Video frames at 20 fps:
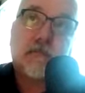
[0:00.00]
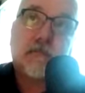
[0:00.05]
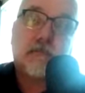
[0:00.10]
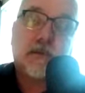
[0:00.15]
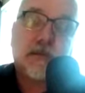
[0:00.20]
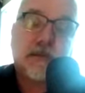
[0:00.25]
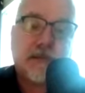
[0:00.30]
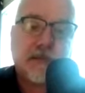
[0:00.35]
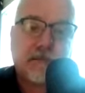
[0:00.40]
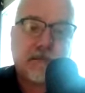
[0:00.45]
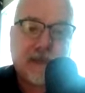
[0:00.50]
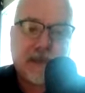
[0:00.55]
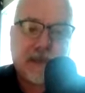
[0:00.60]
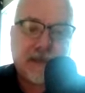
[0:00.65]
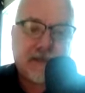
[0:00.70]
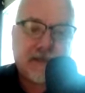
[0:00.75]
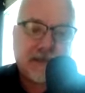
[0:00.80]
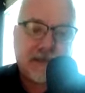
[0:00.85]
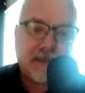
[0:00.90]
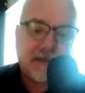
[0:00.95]
But the
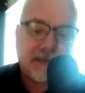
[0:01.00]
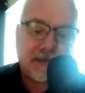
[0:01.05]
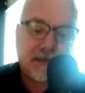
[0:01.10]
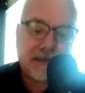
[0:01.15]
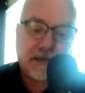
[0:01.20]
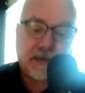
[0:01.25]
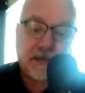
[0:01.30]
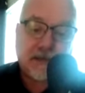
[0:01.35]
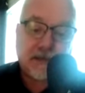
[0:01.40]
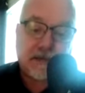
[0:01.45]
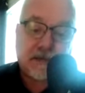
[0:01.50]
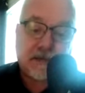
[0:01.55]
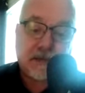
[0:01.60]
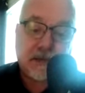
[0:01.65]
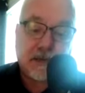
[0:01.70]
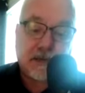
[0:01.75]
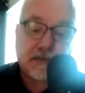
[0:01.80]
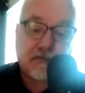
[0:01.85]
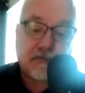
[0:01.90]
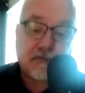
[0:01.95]
amazing thing is
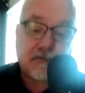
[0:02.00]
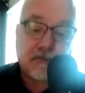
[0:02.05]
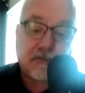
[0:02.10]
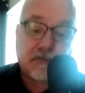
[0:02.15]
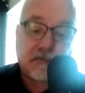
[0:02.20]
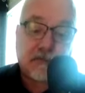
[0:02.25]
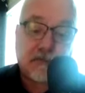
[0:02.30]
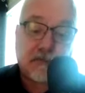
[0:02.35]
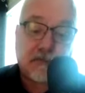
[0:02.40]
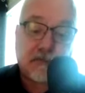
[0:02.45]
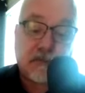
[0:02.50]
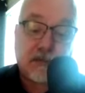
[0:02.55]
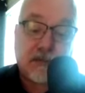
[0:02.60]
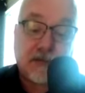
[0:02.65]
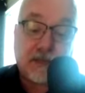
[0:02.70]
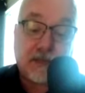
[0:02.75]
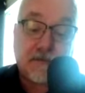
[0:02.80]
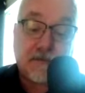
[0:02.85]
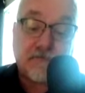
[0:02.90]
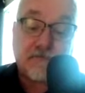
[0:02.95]
that
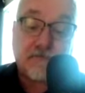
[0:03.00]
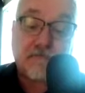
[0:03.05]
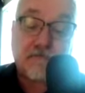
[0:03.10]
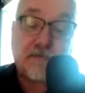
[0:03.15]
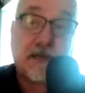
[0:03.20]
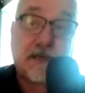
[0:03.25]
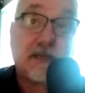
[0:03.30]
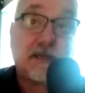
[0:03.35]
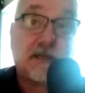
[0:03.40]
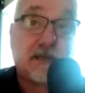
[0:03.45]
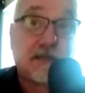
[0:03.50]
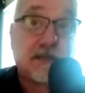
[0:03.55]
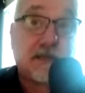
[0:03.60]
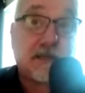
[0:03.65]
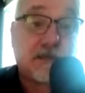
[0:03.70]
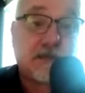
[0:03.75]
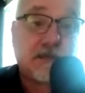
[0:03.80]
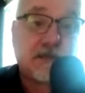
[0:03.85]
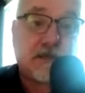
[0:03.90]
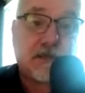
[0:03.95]
we can
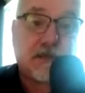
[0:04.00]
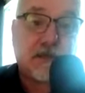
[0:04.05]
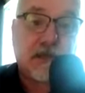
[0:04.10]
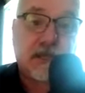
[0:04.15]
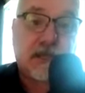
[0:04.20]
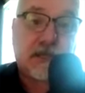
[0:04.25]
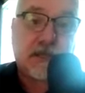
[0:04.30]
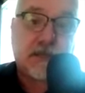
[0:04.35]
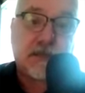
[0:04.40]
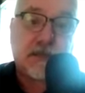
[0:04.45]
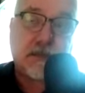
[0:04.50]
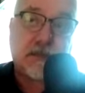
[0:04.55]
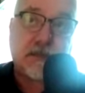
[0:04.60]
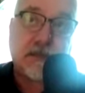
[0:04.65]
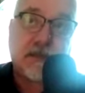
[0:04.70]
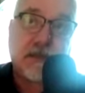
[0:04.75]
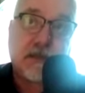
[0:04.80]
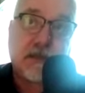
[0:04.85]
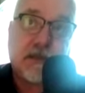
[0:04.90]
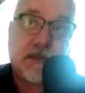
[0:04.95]
continue to change
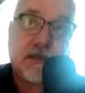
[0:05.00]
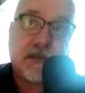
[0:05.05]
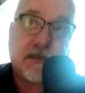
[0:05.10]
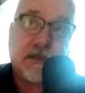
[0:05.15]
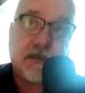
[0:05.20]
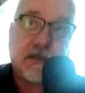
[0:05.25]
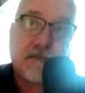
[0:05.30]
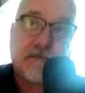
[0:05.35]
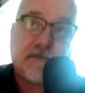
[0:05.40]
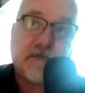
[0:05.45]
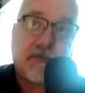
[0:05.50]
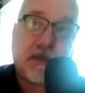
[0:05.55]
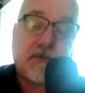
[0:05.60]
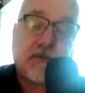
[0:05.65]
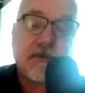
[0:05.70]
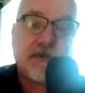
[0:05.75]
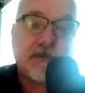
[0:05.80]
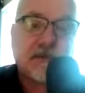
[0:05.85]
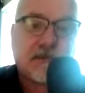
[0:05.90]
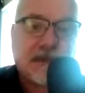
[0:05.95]

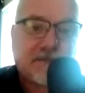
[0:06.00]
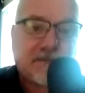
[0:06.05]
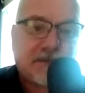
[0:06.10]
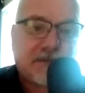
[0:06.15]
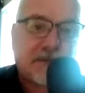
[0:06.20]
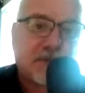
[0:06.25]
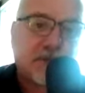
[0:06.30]
we just have to